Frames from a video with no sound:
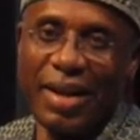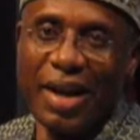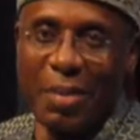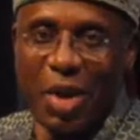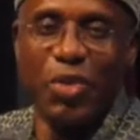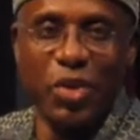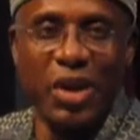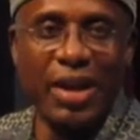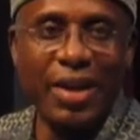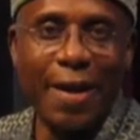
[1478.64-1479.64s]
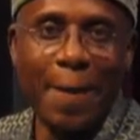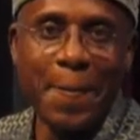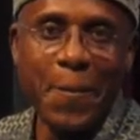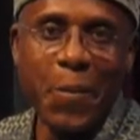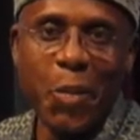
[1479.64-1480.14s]
How many of you know that?
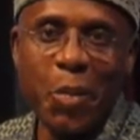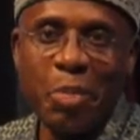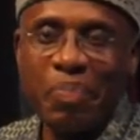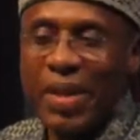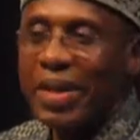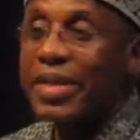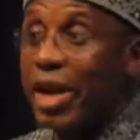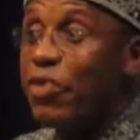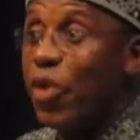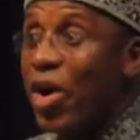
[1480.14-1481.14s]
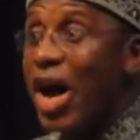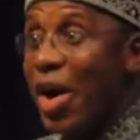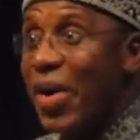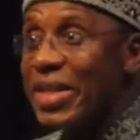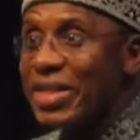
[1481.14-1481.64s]
3-4
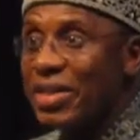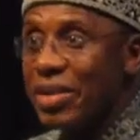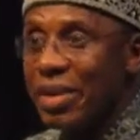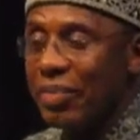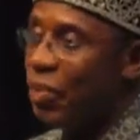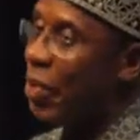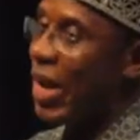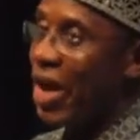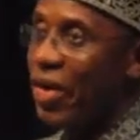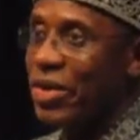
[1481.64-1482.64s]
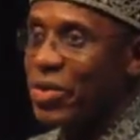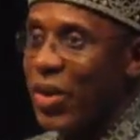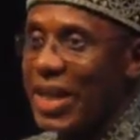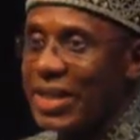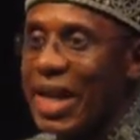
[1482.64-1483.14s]
hours, people like us who
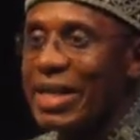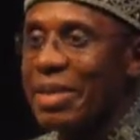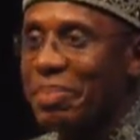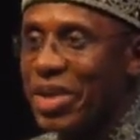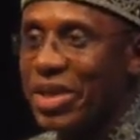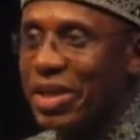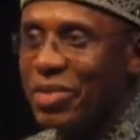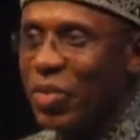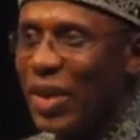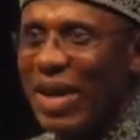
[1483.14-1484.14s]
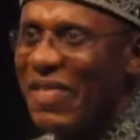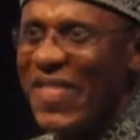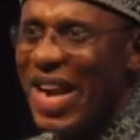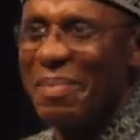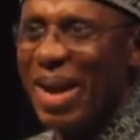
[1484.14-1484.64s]
are slightly impatient will get
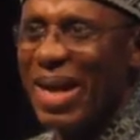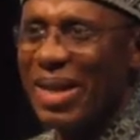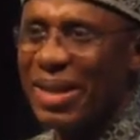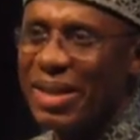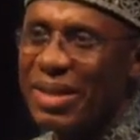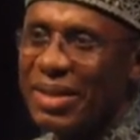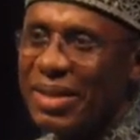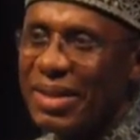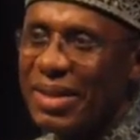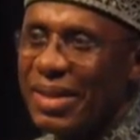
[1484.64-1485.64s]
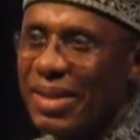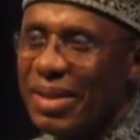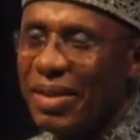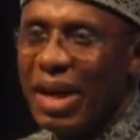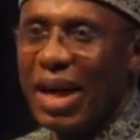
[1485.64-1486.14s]
very mad
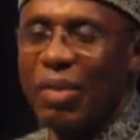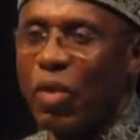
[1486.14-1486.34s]
and